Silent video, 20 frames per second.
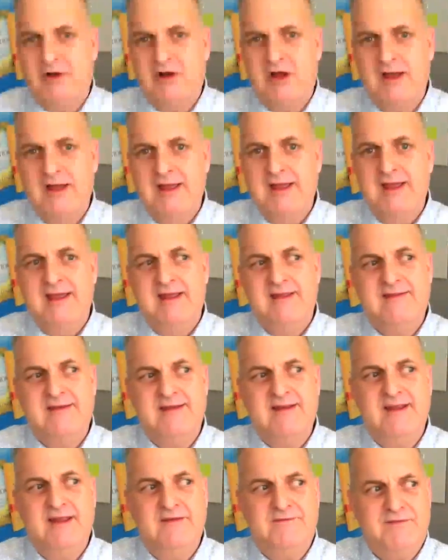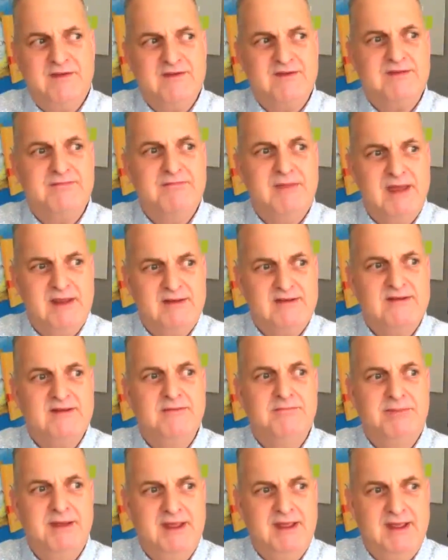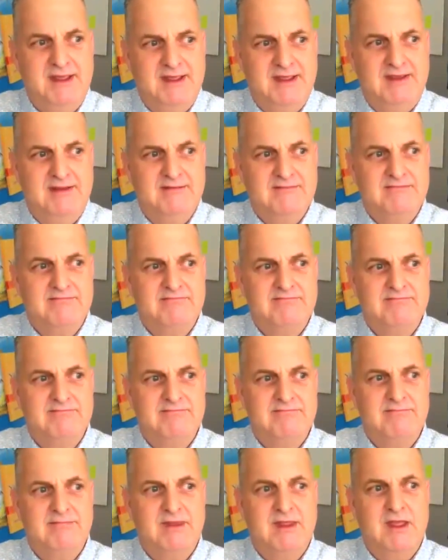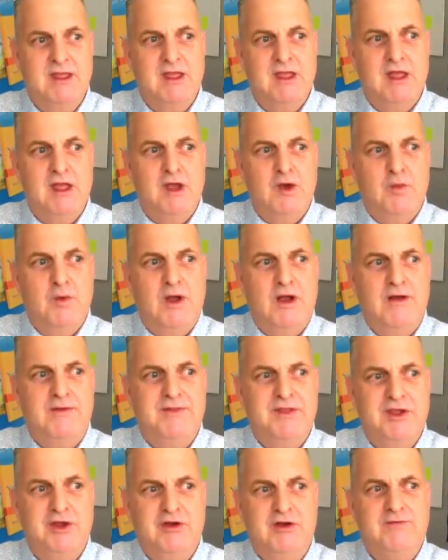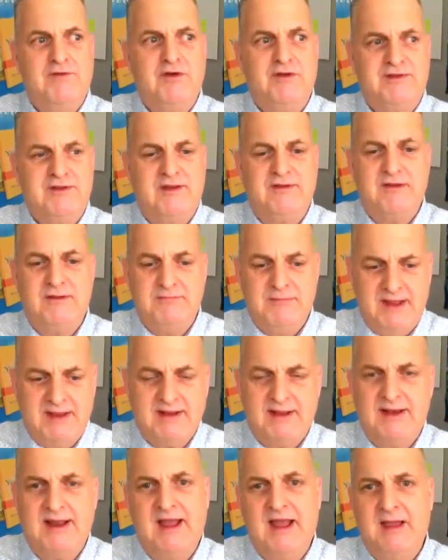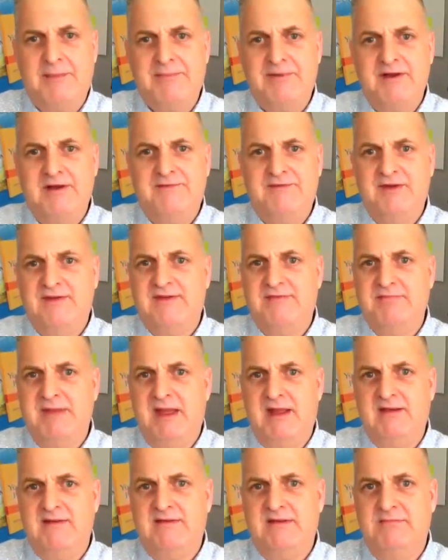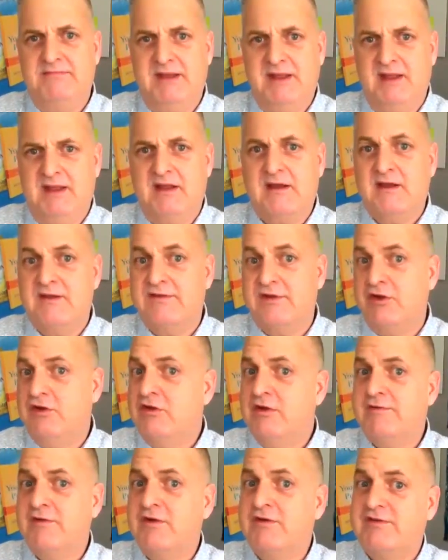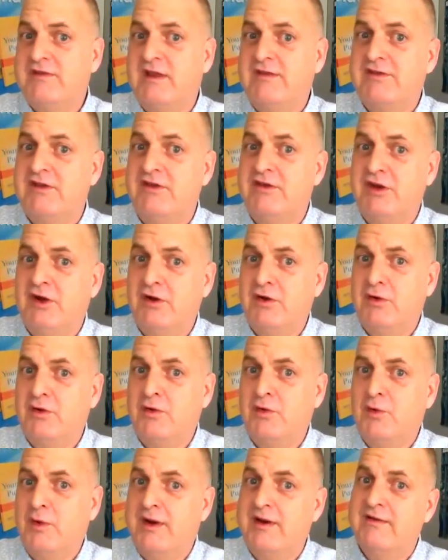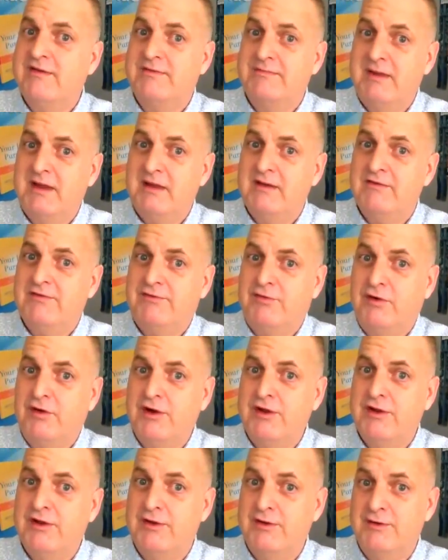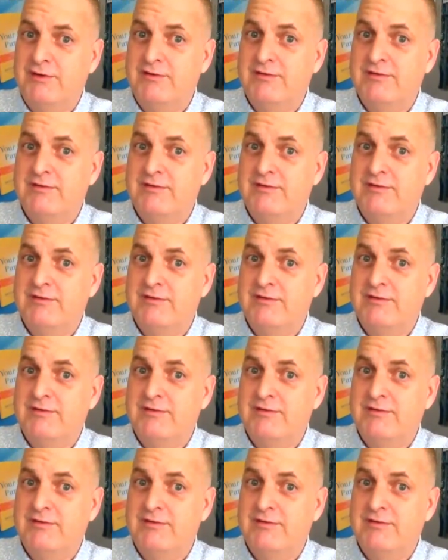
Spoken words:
law. It said, if it's meant to be. Well, the universe doesn't make it happen if it's meant to be, because the universe doesn't know what is meant for you.